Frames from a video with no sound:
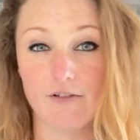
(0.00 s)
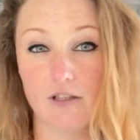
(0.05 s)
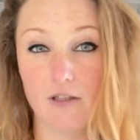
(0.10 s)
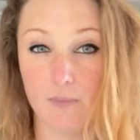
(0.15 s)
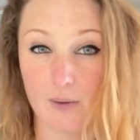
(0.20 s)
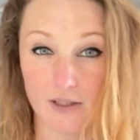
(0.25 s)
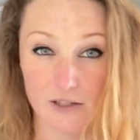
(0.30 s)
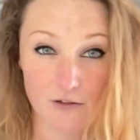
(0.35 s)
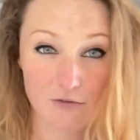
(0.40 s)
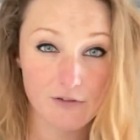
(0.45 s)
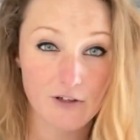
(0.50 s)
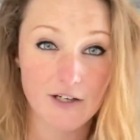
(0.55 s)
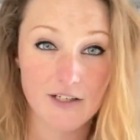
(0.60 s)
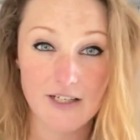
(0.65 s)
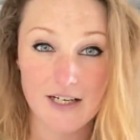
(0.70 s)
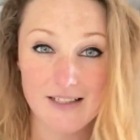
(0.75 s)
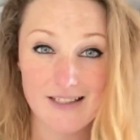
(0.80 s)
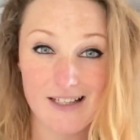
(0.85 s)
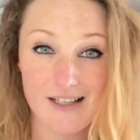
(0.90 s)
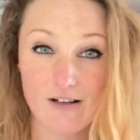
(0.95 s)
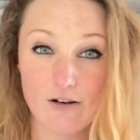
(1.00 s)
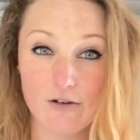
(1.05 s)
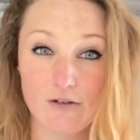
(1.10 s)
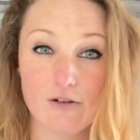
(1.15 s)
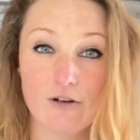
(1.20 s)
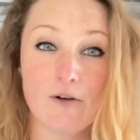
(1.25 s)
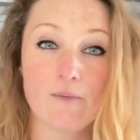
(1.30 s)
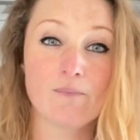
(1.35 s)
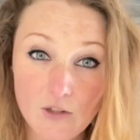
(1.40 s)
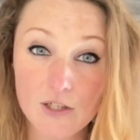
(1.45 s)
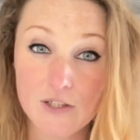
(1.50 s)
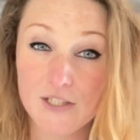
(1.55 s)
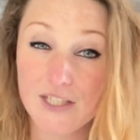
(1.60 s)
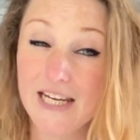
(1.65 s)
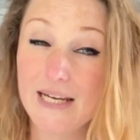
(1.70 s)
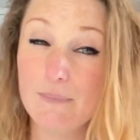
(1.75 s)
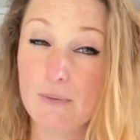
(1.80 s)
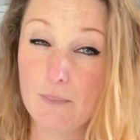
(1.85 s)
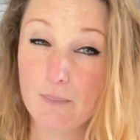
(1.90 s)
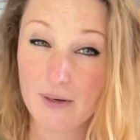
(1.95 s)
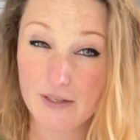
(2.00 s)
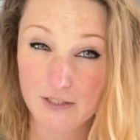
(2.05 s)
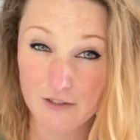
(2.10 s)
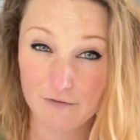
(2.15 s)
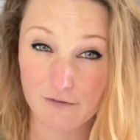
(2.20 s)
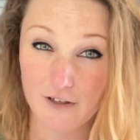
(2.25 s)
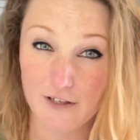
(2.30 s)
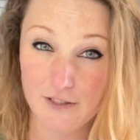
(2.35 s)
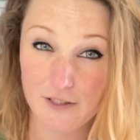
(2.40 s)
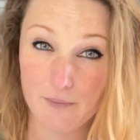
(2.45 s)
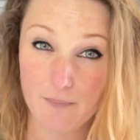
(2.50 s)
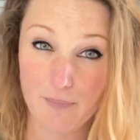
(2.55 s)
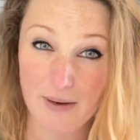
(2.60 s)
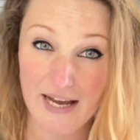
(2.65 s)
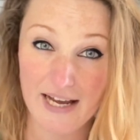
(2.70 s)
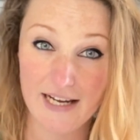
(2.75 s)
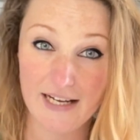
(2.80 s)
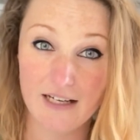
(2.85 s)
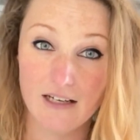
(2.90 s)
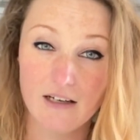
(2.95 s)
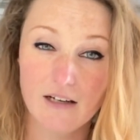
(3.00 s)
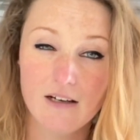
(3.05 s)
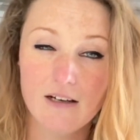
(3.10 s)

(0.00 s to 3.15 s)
the butterfly netting on to keep the butterflies at bay.